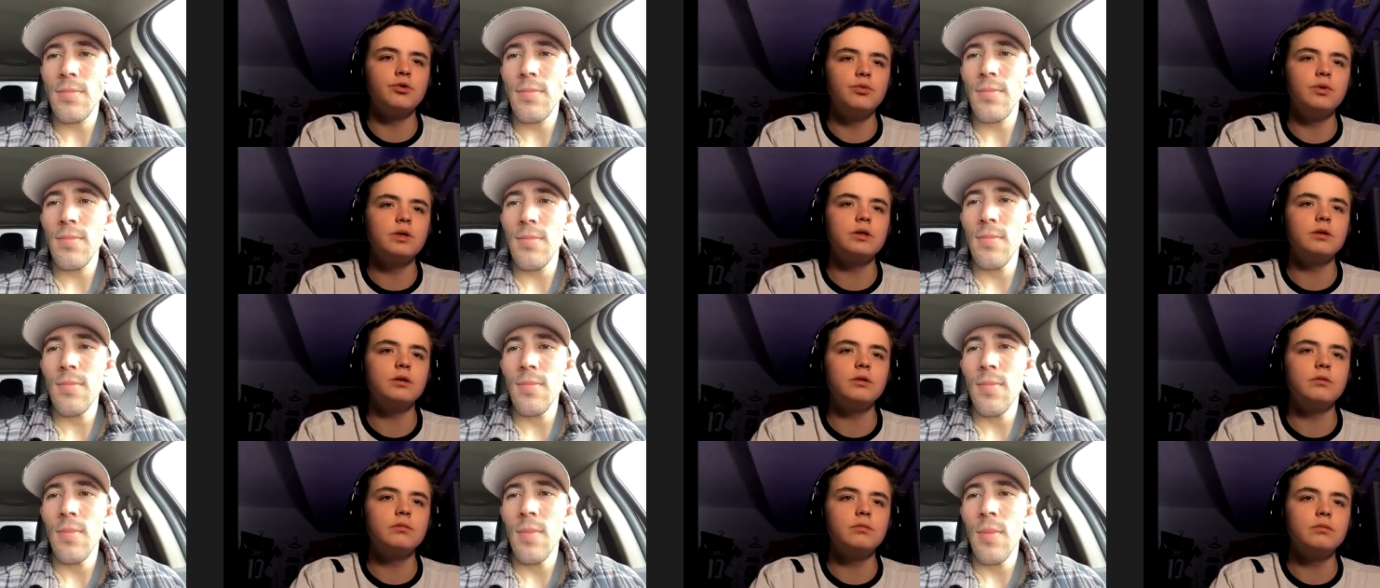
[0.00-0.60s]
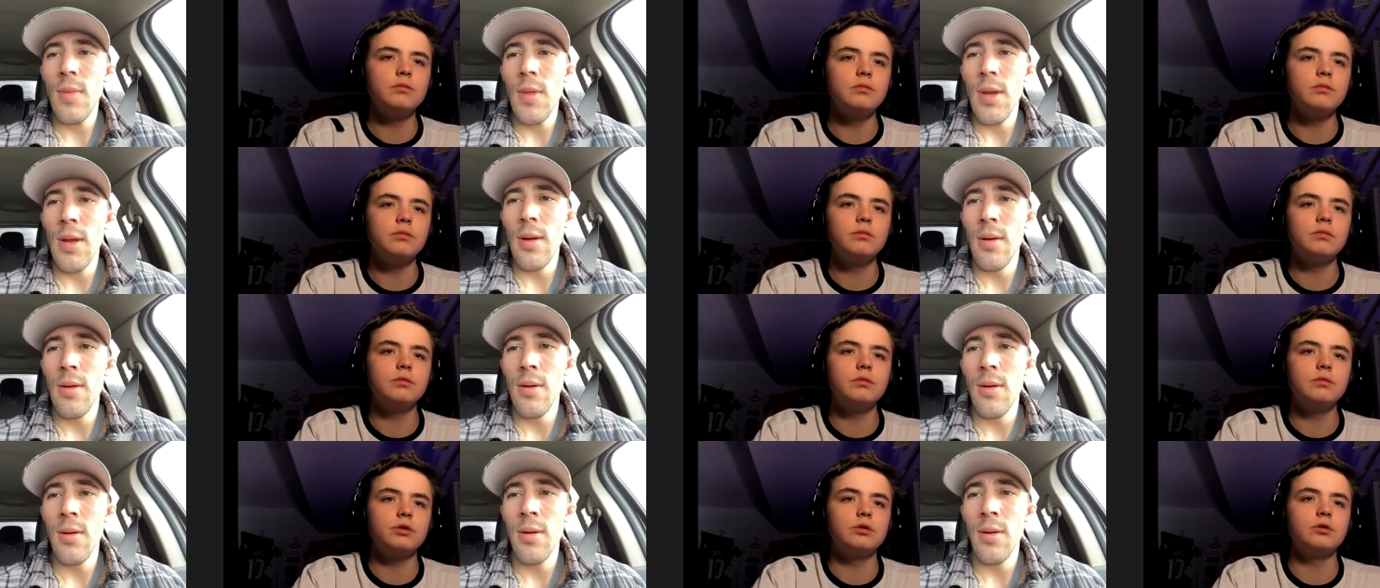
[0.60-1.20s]
Speaker 1: will
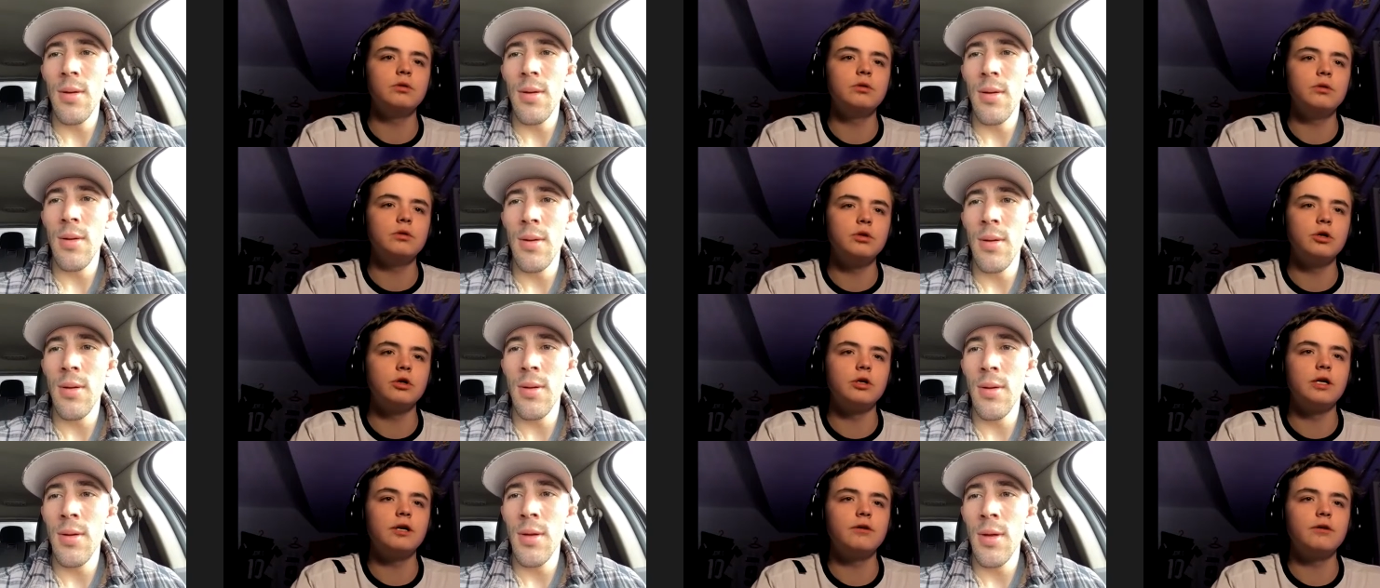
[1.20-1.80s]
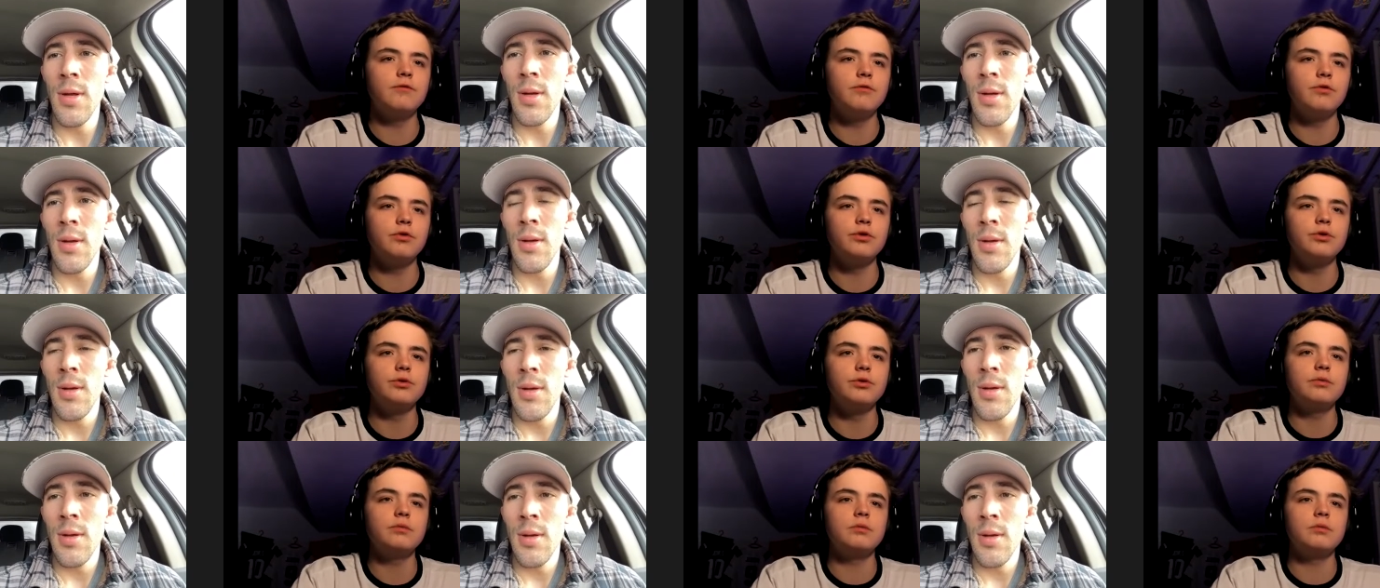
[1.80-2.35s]
turn out for you?